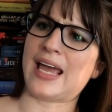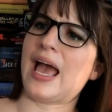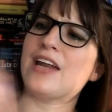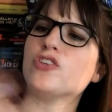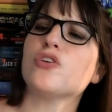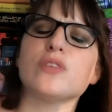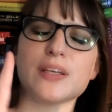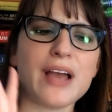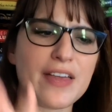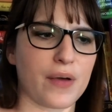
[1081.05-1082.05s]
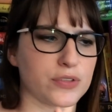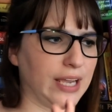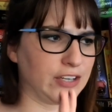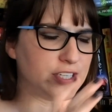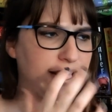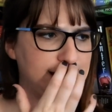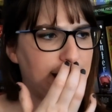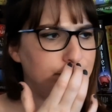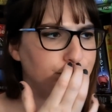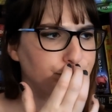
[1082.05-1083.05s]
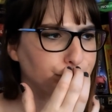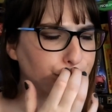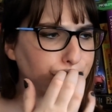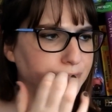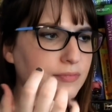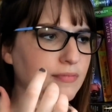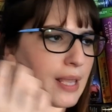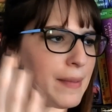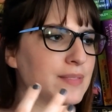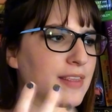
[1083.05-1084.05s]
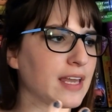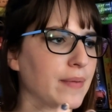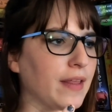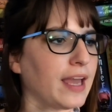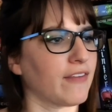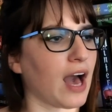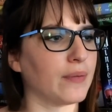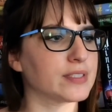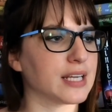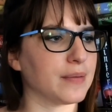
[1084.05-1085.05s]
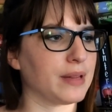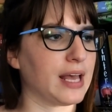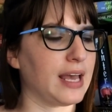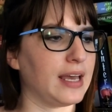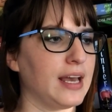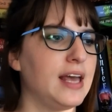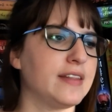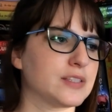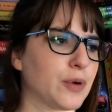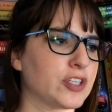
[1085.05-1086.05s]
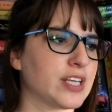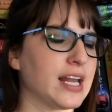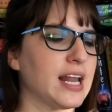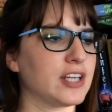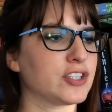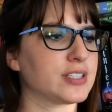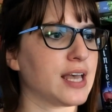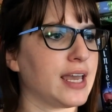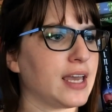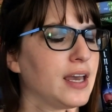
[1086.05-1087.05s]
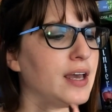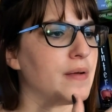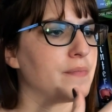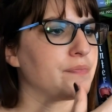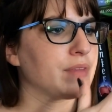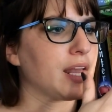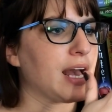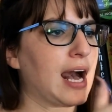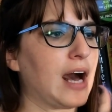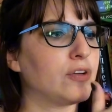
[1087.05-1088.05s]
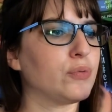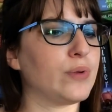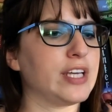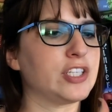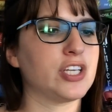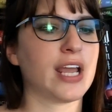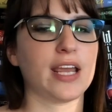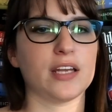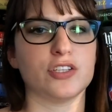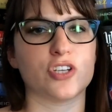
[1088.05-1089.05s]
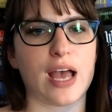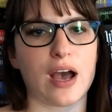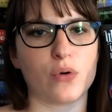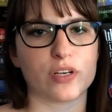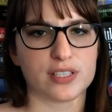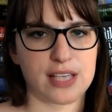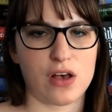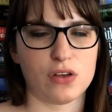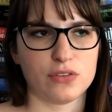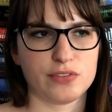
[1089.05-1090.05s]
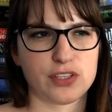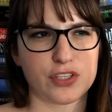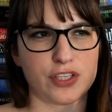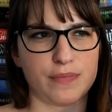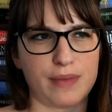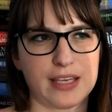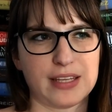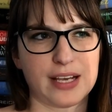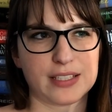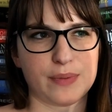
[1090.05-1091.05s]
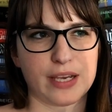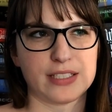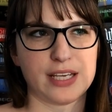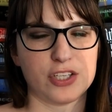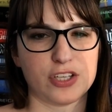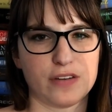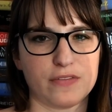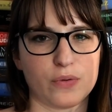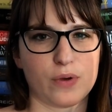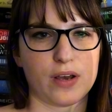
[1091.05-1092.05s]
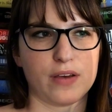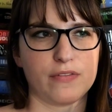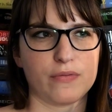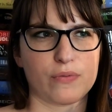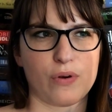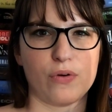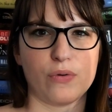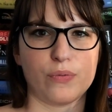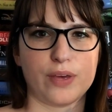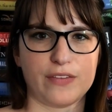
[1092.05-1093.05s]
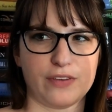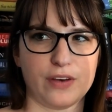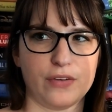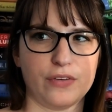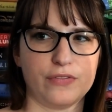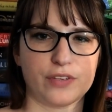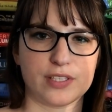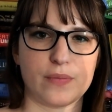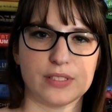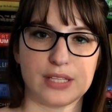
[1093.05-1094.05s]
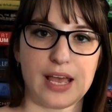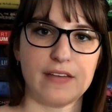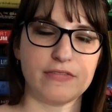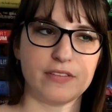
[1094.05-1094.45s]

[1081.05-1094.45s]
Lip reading: And also, something I thought was really interesting is, like, it makes me think about, like, if I was going to play this person, and it's just like, how do we change ourselves to make the expectation for what role we fill for someone's life?